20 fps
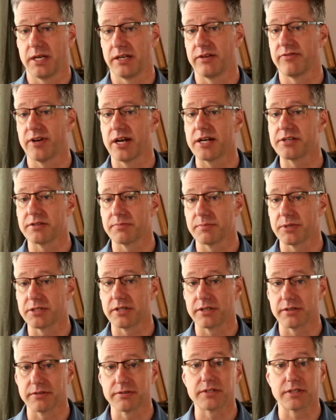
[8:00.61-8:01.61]
manufactured
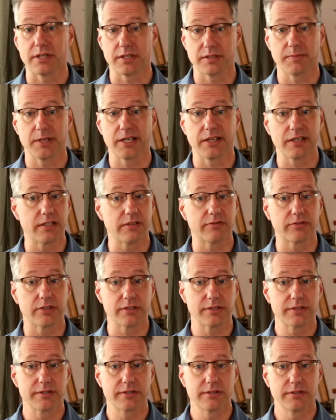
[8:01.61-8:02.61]
materials does make a
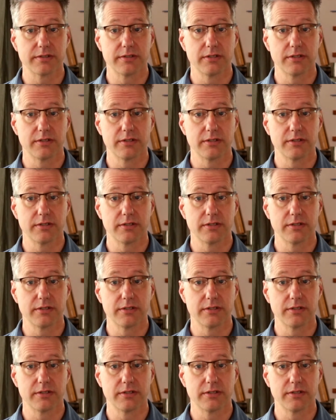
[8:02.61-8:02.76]
difference.